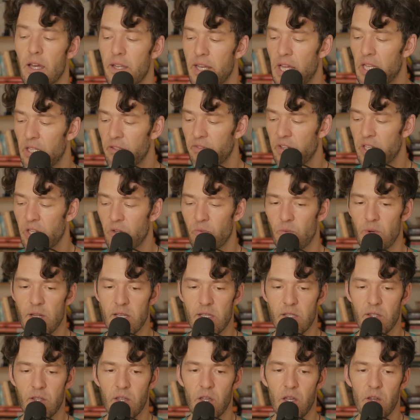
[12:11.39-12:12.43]
an elevated
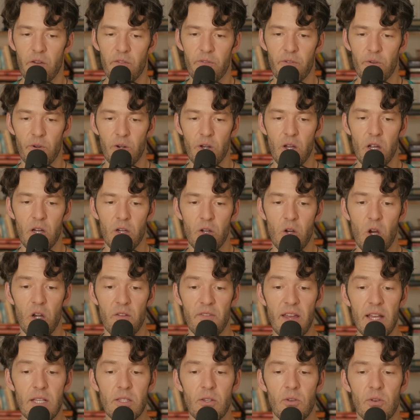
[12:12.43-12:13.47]
risk for uh,
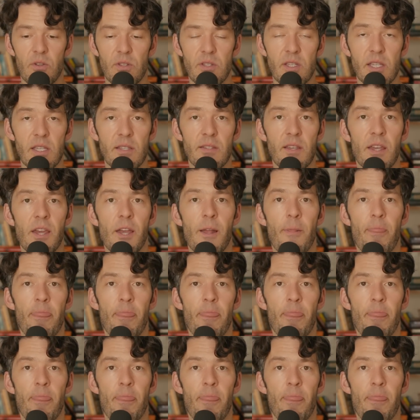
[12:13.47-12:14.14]
cardiovascular disease